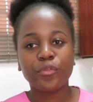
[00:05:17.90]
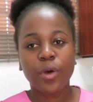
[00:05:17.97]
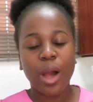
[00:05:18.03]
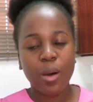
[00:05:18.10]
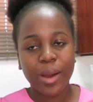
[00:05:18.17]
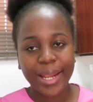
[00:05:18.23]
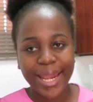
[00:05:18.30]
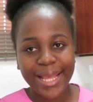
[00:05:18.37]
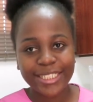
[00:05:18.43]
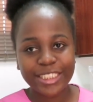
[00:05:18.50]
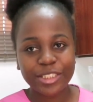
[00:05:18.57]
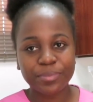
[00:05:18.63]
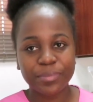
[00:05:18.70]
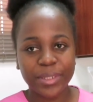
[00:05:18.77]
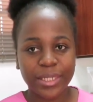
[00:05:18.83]

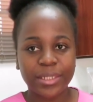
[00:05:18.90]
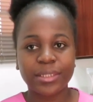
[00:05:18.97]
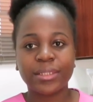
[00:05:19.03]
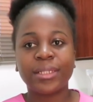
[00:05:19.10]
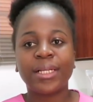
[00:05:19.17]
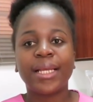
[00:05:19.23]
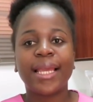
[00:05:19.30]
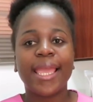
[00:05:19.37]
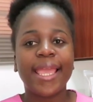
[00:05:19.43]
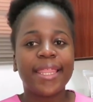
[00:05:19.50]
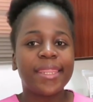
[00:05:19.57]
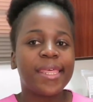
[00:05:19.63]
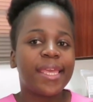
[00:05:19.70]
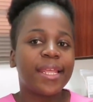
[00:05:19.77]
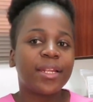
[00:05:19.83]
lunch meal,
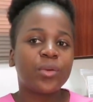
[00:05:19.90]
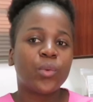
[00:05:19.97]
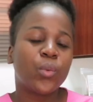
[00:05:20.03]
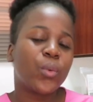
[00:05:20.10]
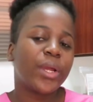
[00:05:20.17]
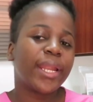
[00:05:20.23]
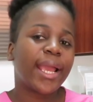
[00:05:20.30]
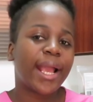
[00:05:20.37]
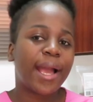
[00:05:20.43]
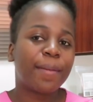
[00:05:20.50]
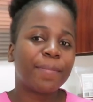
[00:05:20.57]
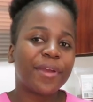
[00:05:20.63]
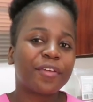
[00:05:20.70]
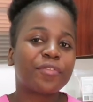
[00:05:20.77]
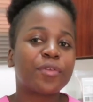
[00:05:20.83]
and then when I
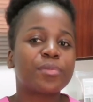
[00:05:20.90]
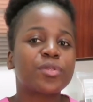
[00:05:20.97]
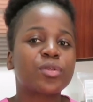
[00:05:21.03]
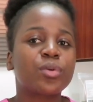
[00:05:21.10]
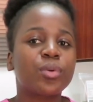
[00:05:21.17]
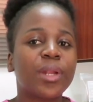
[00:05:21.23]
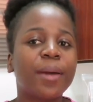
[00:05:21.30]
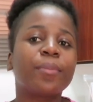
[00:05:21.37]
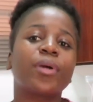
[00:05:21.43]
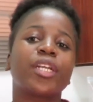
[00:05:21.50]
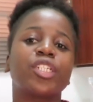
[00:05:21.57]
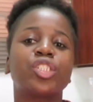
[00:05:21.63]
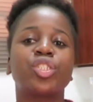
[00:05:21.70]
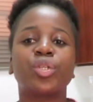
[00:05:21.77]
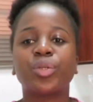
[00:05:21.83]
come back from school, I'm
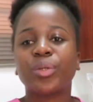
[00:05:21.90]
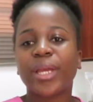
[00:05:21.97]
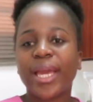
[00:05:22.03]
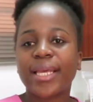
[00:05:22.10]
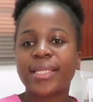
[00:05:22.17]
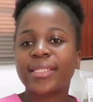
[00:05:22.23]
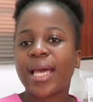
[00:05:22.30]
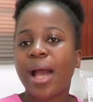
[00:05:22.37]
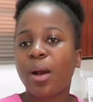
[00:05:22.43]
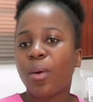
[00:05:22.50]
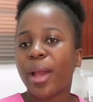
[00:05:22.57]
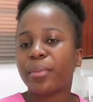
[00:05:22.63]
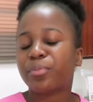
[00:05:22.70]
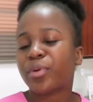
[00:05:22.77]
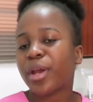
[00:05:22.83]
gonna show you guys
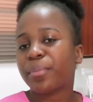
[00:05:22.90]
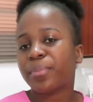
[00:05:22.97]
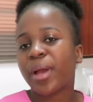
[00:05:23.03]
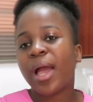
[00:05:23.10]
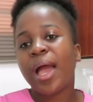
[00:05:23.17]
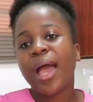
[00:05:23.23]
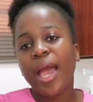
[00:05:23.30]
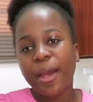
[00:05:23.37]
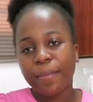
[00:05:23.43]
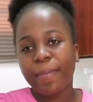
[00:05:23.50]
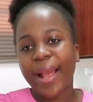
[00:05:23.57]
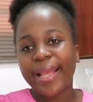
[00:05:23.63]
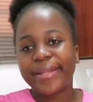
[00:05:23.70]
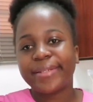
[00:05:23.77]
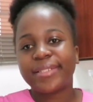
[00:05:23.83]
how I prep
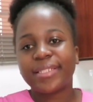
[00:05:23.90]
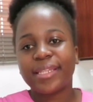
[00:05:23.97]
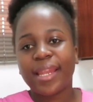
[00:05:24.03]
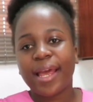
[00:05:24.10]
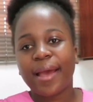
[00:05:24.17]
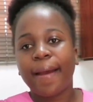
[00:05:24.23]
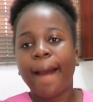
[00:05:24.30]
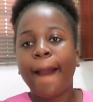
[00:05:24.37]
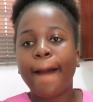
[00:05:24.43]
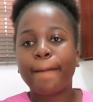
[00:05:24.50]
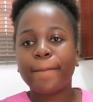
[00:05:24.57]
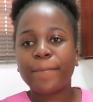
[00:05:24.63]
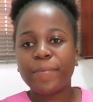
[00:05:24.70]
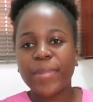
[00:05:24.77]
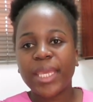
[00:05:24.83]
my dinner
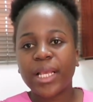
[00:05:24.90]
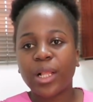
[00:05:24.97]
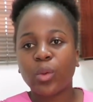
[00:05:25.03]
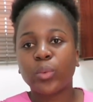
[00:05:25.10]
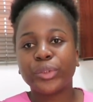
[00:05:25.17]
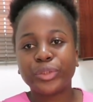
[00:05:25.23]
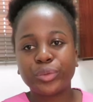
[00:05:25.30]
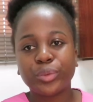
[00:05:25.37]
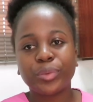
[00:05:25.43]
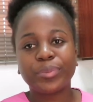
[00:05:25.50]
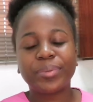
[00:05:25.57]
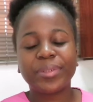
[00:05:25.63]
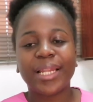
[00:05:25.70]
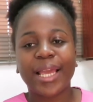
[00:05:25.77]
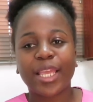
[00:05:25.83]
meal, which will
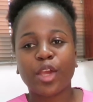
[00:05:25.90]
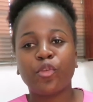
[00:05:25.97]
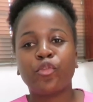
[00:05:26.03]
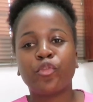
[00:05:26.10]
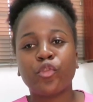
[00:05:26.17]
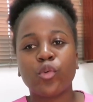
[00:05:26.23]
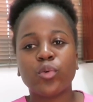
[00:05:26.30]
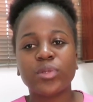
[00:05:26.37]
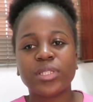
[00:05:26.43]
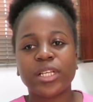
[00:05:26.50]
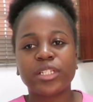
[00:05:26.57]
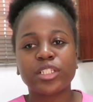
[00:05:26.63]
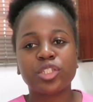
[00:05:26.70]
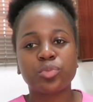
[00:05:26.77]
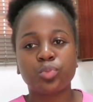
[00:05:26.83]
be like a
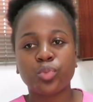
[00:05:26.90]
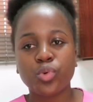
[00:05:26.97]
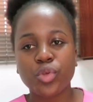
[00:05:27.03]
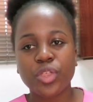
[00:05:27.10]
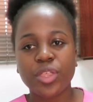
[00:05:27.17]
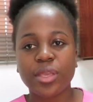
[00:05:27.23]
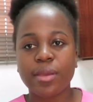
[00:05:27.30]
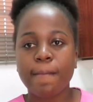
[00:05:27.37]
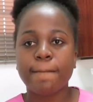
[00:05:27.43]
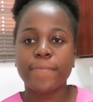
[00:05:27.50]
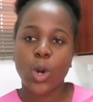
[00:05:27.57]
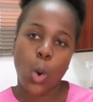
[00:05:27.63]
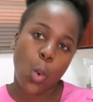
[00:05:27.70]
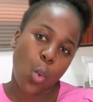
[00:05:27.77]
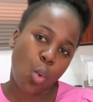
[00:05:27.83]
frozen
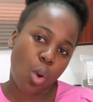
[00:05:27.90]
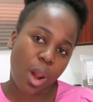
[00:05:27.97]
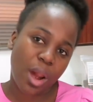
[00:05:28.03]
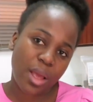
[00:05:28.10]
smoothie bowl.